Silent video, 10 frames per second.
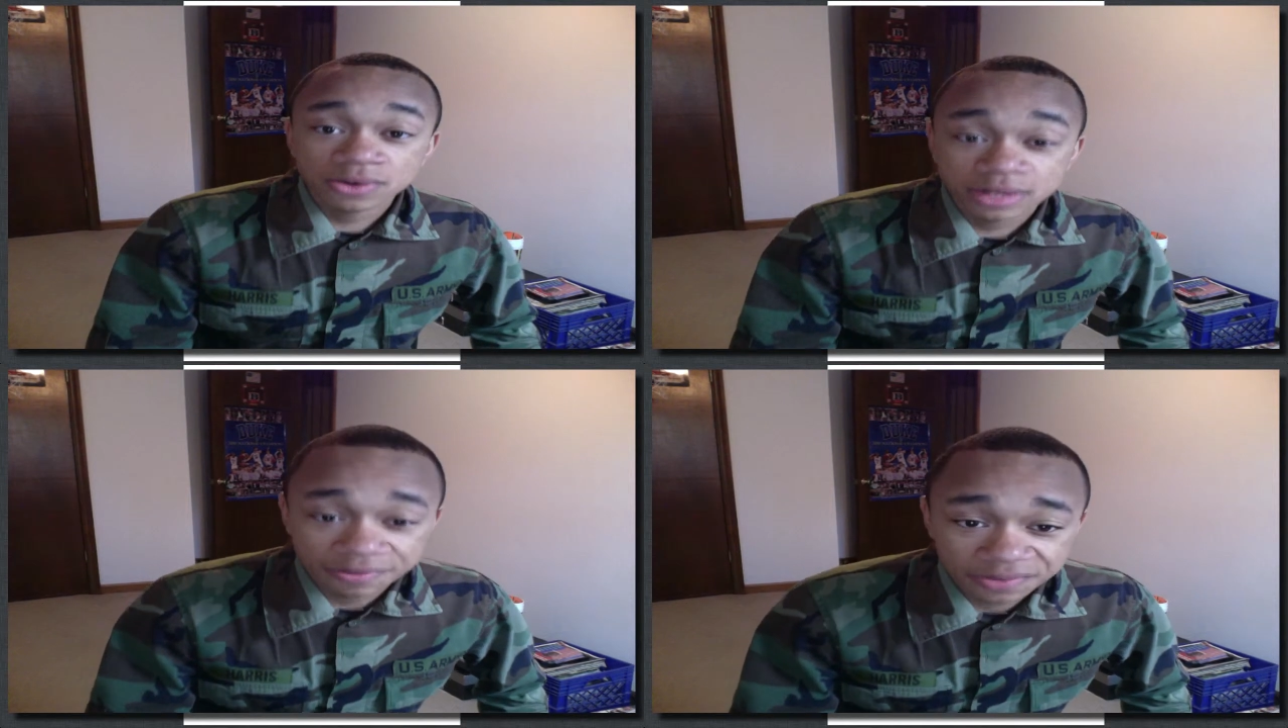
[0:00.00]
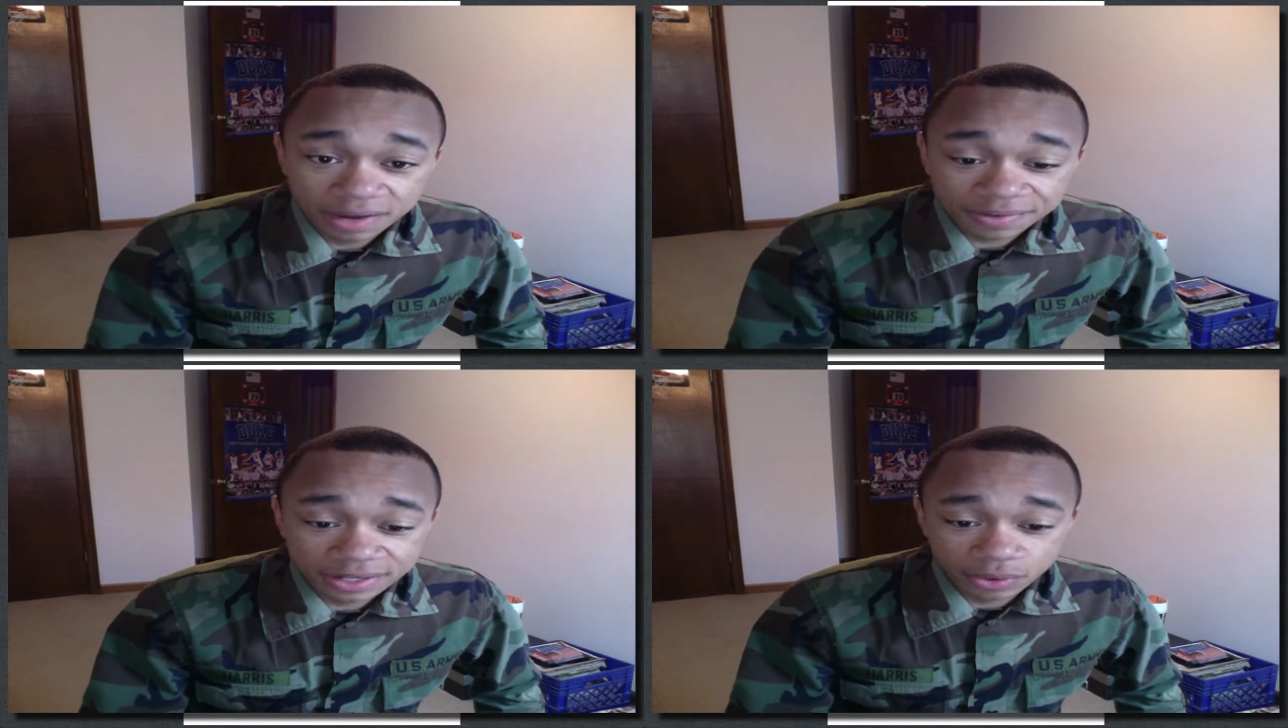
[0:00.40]
And if you
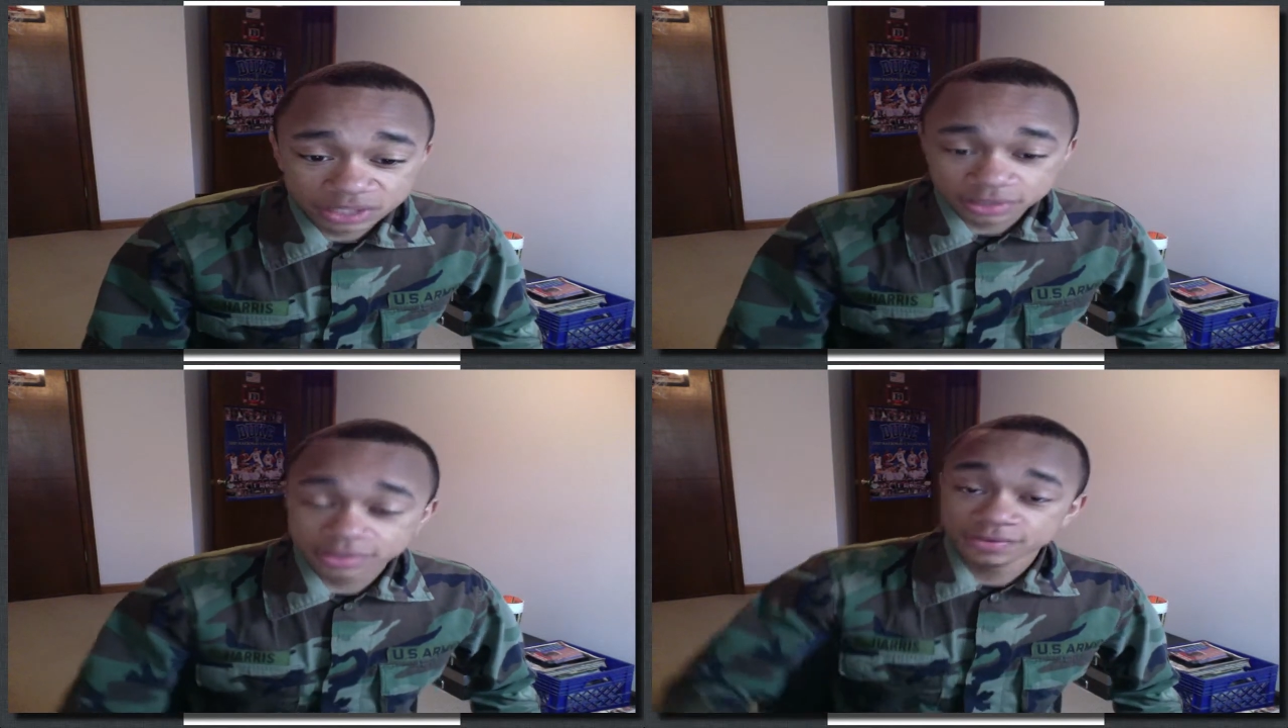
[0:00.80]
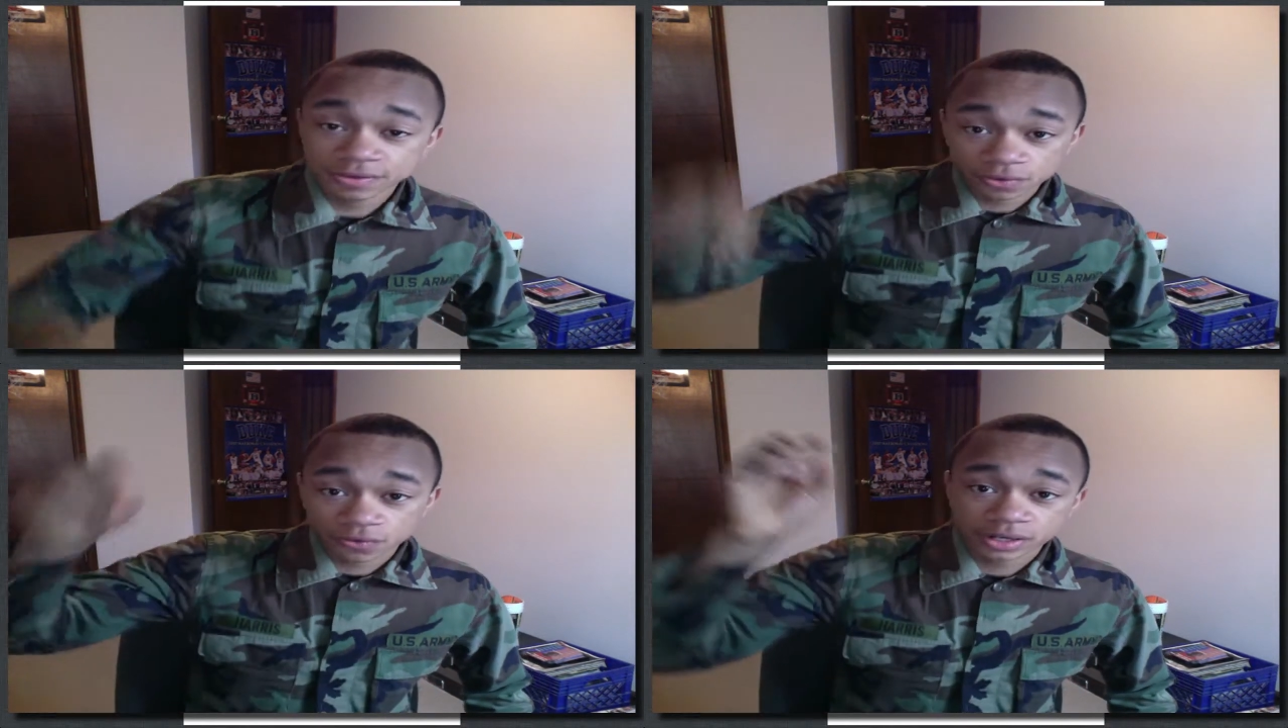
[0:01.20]
have any questions,
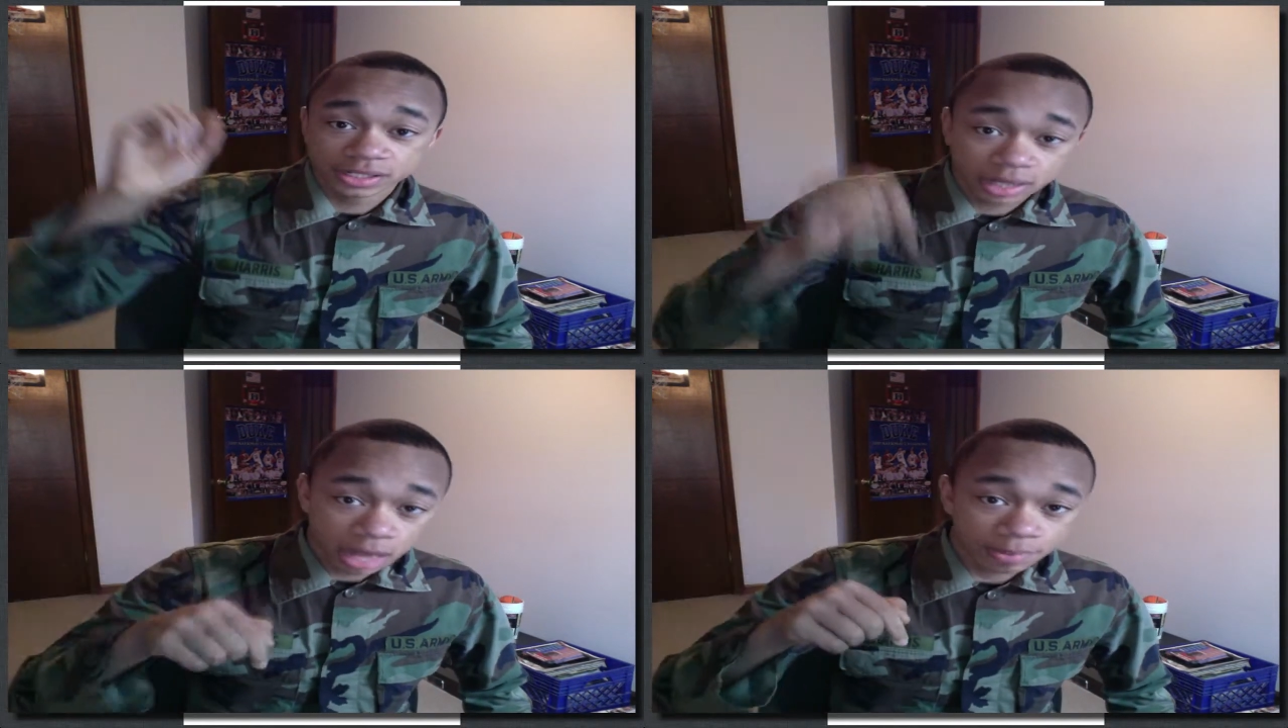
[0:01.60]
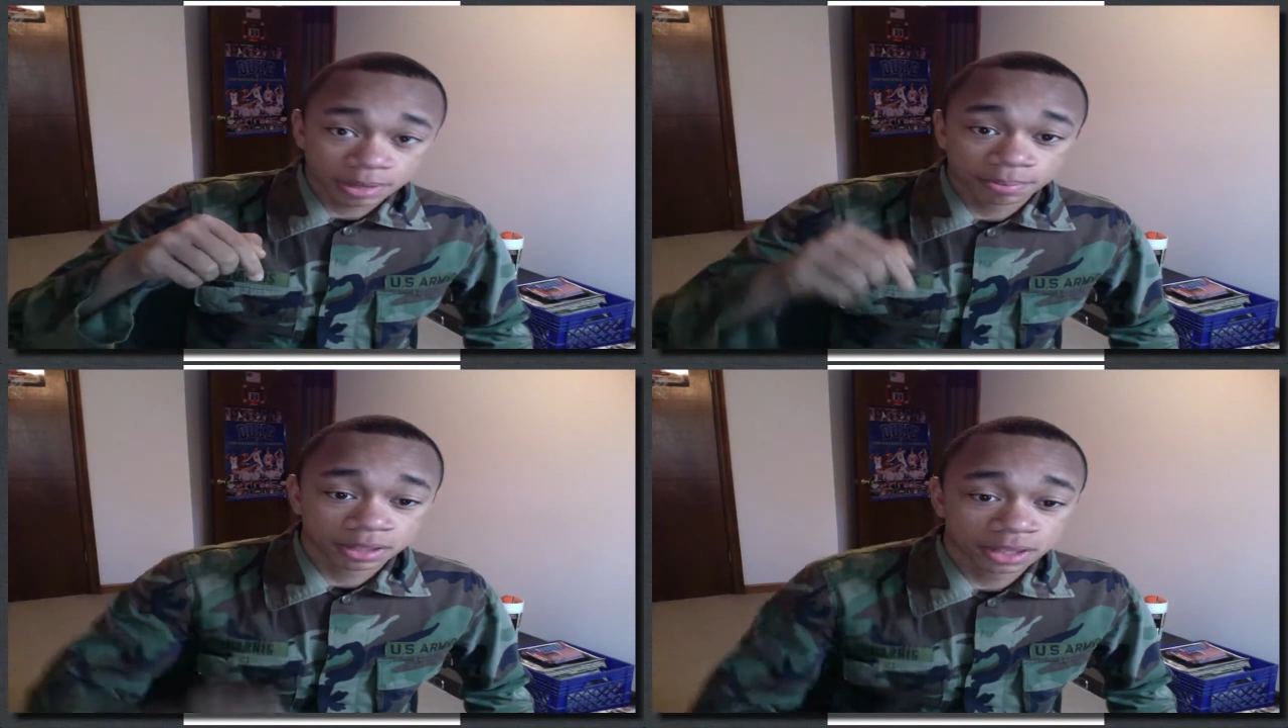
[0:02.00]
feel free to
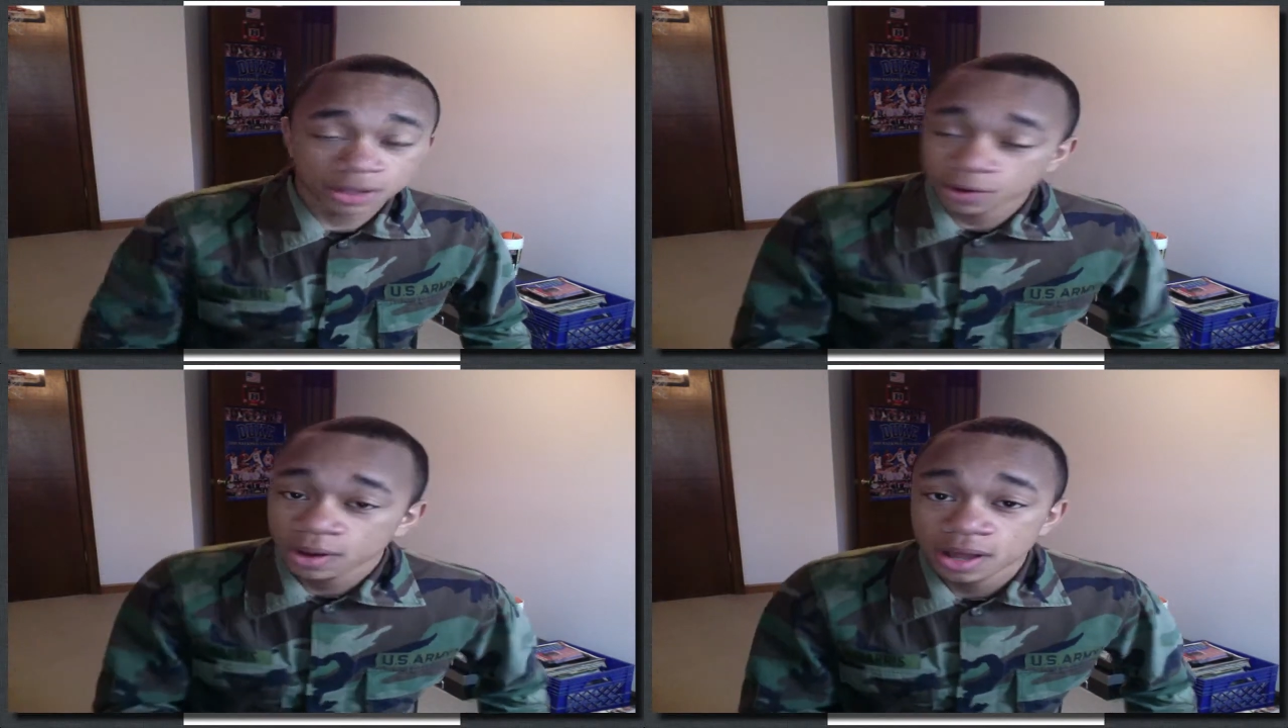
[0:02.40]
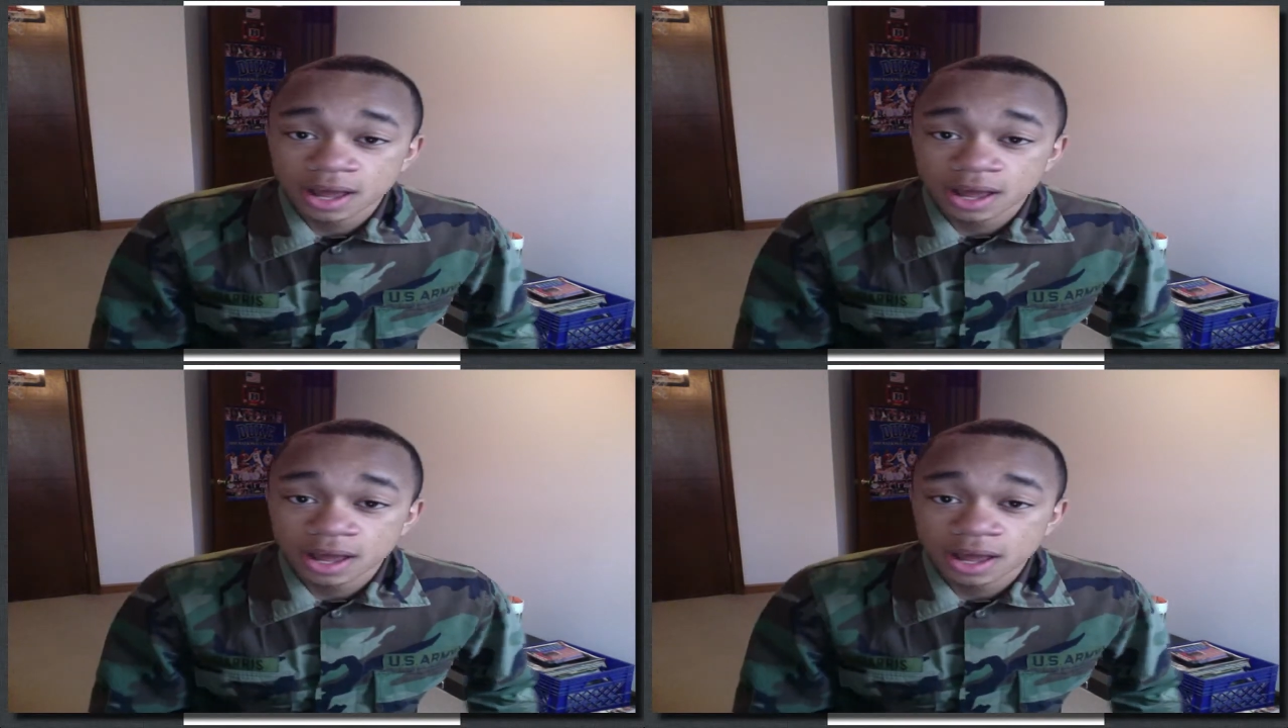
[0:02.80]
comment below.